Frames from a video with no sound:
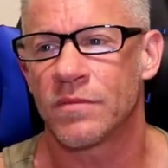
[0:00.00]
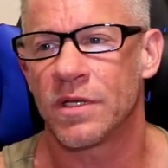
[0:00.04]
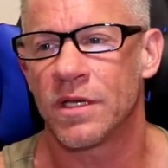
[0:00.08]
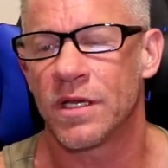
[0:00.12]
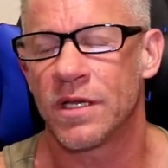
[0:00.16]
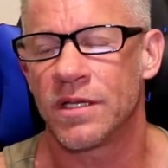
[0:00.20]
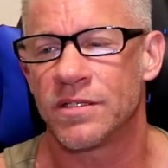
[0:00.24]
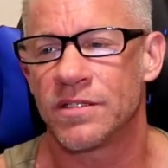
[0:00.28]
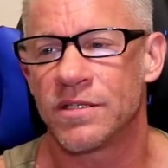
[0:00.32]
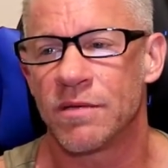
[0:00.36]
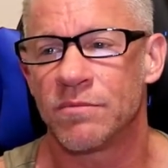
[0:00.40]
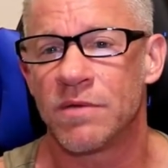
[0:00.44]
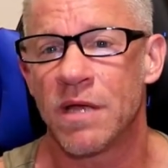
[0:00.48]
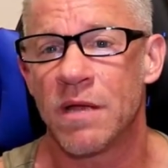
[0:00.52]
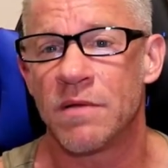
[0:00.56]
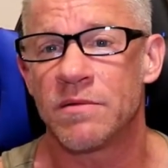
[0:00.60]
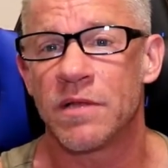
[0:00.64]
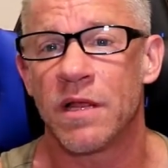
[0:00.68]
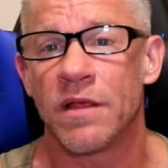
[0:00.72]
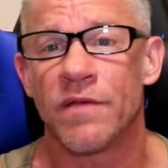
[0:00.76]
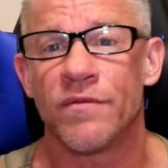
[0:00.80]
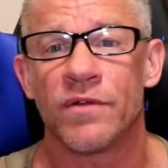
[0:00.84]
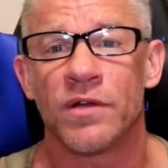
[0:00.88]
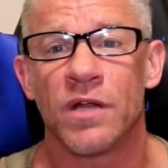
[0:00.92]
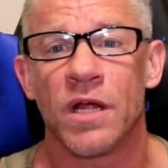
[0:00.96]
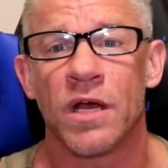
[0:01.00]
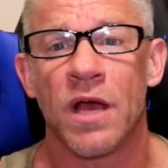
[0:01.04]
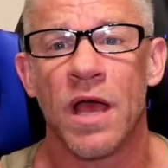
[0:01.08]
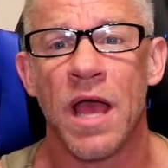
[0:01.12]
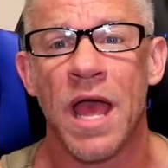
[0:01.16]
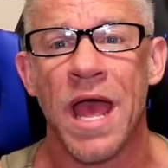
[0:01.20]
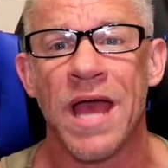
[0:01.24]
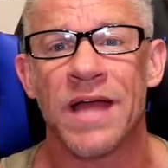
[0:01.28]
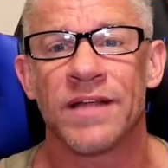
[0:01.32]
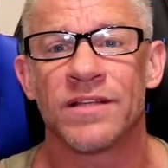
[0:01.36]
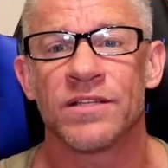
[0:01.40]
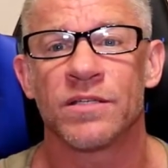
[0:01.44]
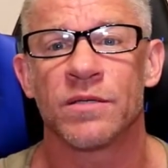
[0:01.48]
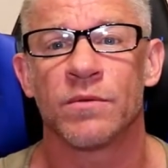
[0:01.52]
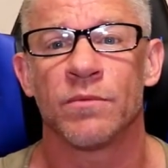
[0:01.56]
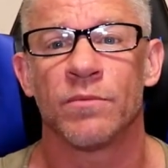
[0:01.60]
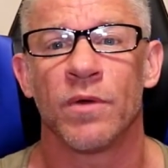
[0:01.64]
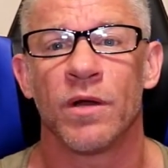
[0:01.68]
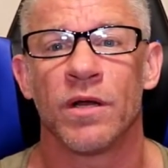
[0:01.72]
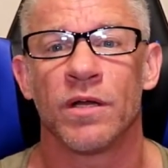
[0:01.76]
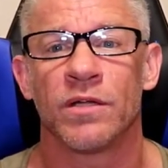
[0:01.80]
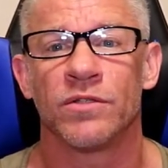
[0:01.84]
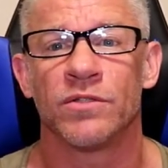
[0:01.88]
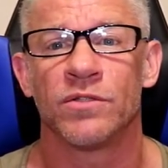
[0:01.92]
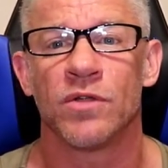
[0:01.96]
And sometimes I'll even add
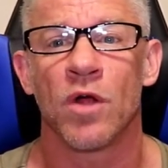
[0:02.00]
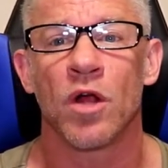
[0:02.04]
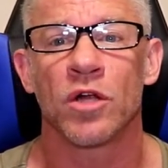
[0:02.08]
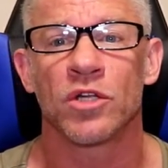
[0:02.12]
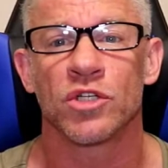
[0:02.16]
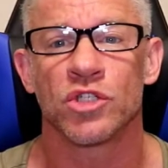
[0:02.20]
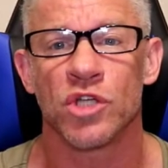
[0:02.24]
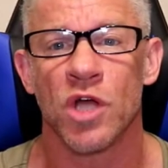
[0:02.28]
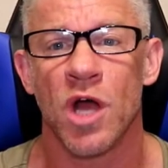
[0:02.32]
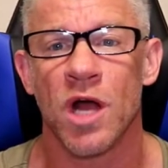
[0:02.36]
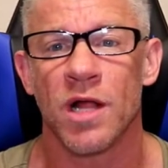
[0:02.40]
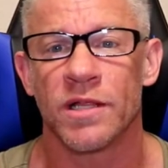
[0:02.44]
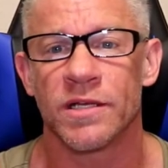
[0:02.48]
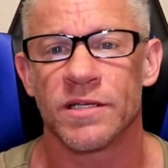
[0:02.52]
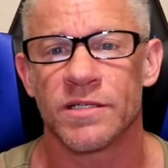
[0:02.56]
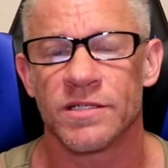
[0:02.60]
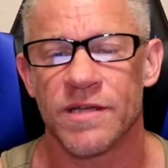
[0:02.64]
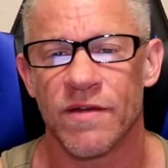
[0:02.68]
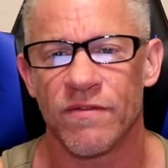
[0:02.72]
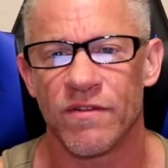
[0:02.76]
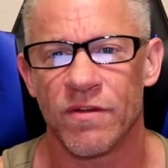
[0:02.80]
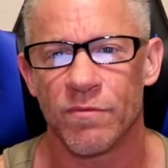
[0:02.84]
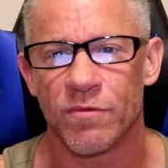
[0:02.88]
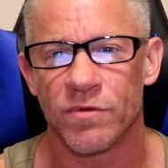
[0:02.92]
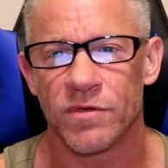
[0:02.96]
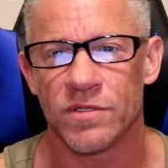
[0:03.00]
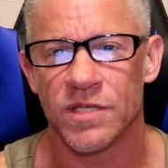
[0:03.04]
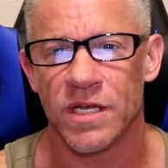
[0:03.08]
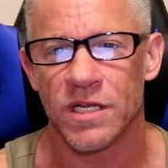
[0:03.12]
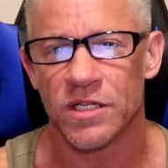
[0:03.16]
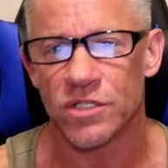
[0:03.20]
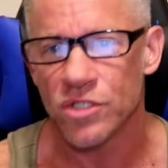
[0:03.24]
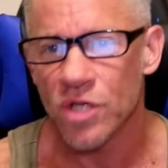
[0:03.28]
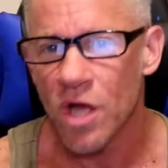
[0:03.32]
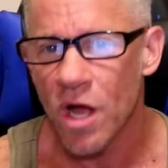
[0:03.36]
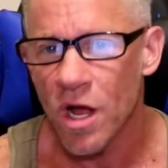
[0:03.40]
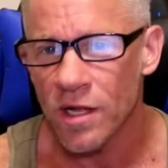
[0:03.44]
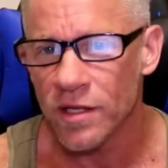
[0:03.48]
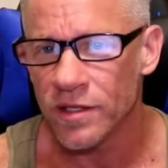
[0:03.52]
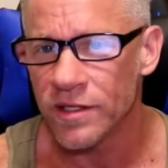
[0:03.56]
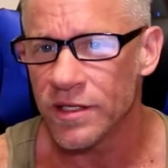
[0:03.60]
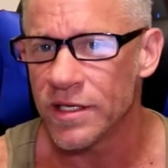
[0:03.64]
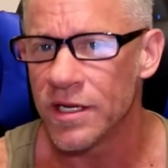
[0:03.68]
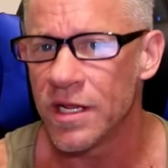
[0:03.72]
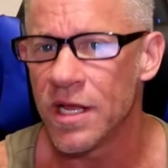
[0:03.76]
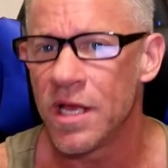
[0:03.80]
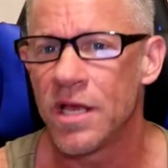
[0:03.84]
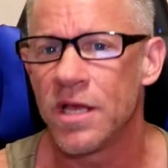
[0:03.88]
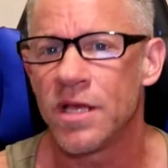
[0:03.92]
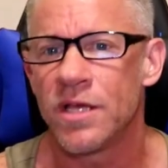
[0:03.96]
some dark chocolate, 70% chocolate.